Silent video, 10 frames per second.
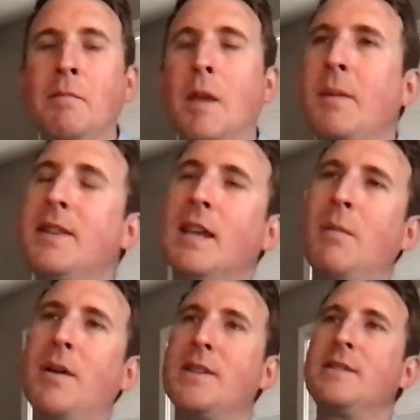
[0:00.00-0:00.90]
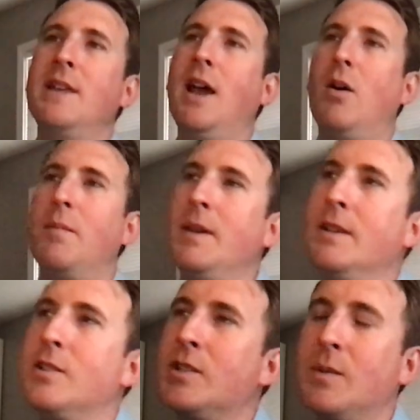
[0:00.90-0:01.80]
I mean, think about this now. I
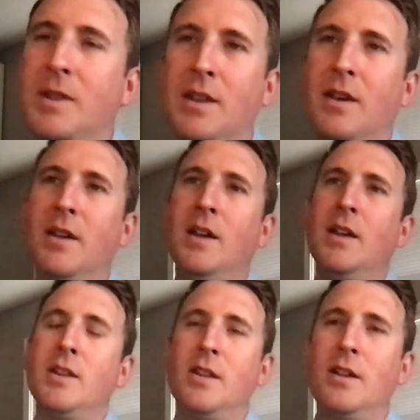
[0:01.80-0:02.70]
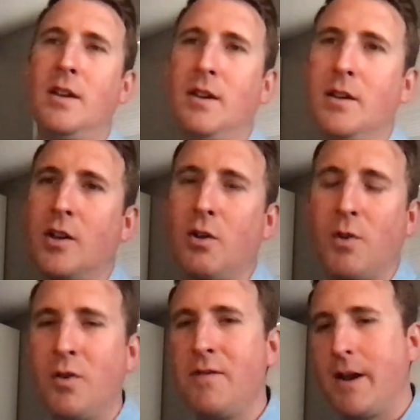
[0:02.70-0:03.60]
mean, just with the
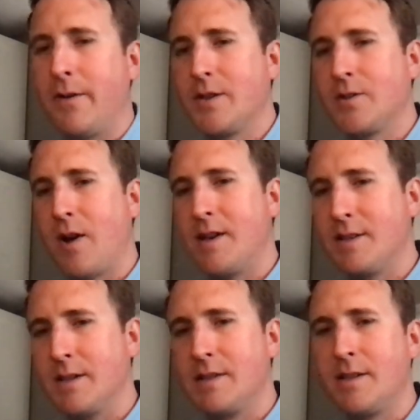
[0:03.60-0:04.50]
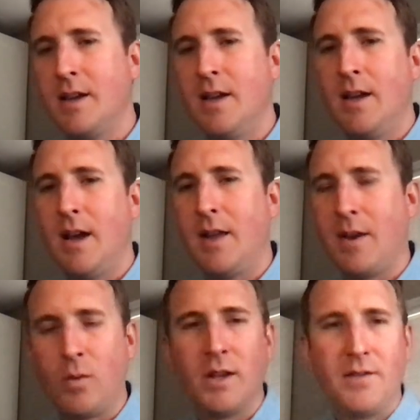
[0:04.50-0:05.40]
coronavirus crisis
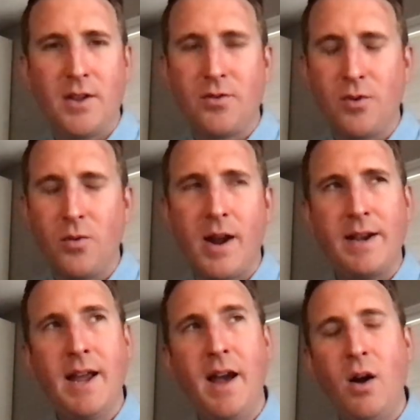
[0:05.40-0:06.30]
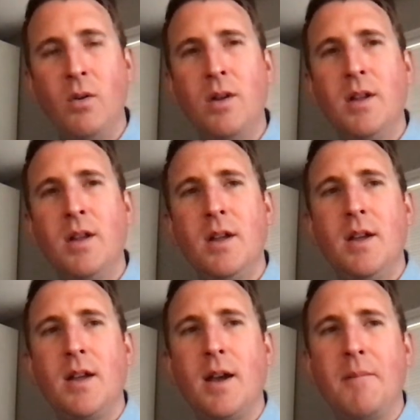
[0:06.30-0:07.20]
that we're living through right now,
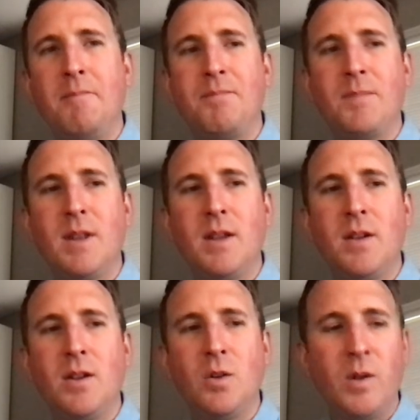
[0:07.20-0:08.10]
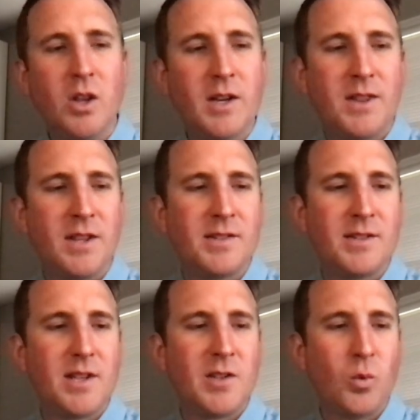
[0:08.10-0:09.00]
we look at
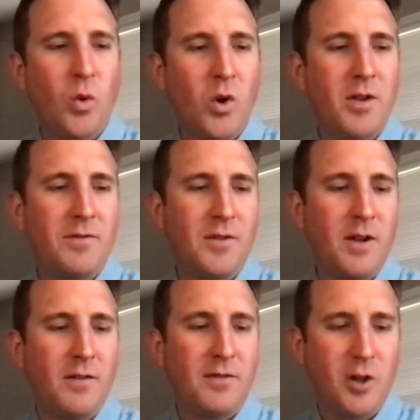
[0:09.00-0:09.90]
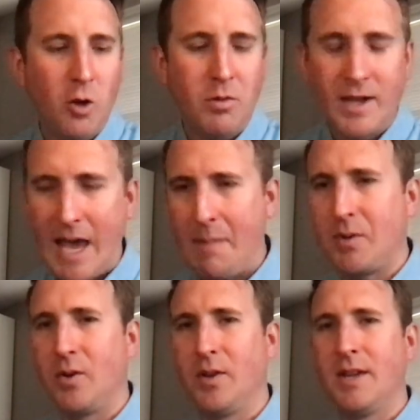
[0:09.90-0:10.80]
this world of global
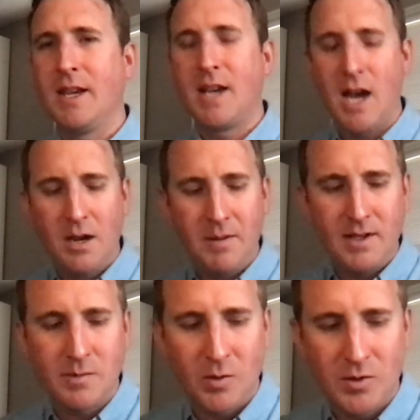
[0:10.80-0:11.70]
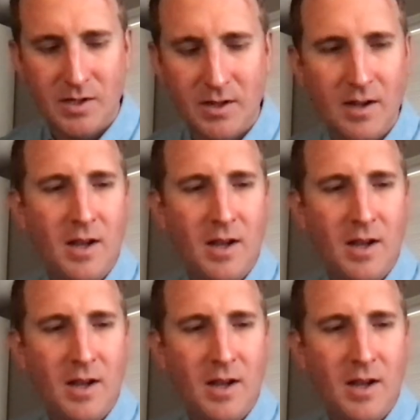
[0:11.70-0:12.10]
capital, and the economy is supposed to